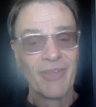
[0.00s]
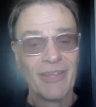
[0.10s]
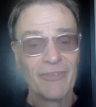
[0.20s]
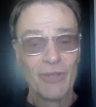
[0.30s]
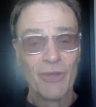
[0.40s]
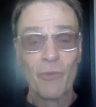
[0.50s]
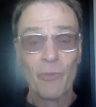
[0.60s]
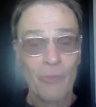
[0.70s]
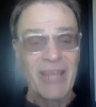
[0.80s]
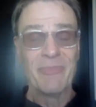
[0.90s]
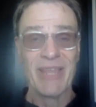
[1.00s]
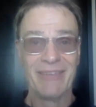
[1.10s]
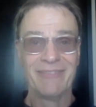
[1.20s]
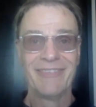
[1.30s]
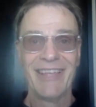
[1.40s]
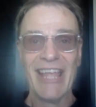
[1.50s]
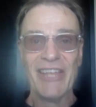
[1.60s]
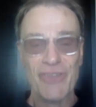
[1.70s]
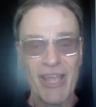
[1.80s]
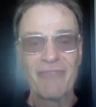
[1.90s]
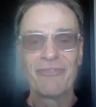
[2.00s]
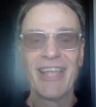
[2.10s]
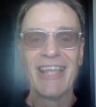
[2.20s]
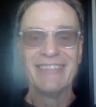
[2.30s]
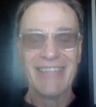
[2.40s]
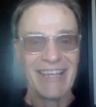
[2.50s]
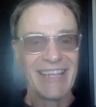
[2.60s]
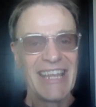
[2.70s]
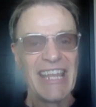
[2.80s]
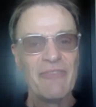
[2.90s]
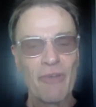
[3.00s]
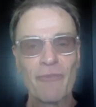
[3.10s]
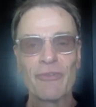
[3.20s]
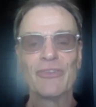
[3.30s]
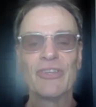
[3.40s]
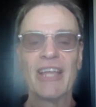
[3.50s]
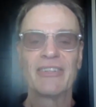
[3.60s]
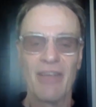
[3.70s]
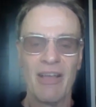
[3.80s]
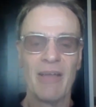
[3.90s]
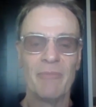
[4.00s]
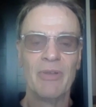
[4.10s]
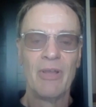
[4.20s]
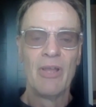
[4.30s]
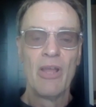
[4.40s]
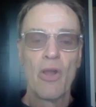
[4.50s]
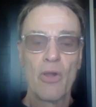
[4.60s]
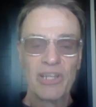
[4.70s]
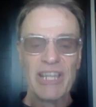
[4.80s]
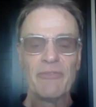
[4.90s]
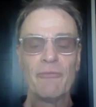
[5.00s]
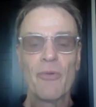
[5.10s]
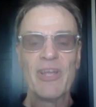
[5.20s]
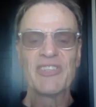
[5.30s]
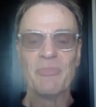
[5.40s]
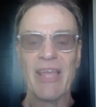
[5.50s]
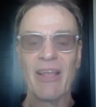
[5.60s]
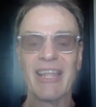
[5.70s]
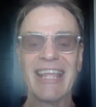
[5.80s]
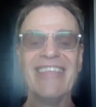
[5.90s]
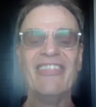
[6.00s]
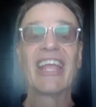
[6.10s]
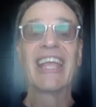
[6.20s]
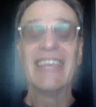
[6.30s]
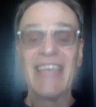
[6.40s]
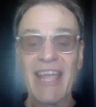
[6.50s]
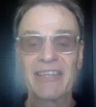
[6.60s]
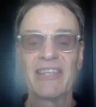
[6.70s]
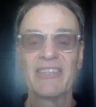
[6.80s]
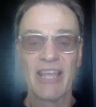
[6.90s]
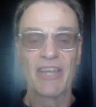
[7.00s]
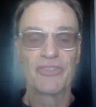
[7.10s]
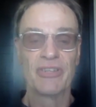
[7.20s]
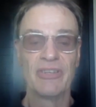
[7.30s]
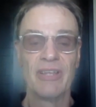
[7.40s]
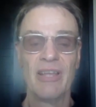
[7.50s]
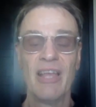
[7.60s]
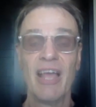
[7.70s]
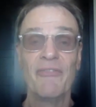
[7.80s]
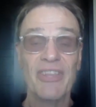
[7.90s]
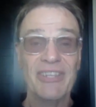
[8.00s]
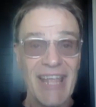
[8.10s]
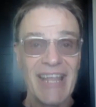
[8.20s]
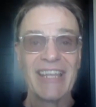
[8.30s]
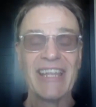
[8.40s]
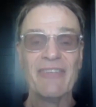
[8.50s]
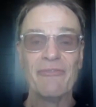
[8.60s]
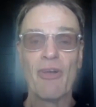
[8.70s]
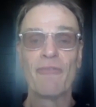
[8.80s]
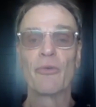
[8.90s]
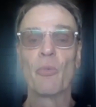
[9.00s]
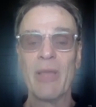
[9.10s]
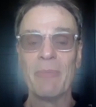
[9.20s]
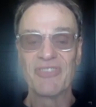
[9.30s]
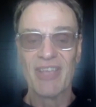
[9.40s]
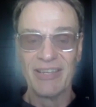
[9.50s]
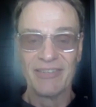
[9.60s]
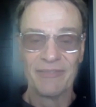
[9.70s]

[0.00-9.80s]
So write me at jeff@dailyevolver.com or leave a voicemail in the Connect section of the Daily Evolver website.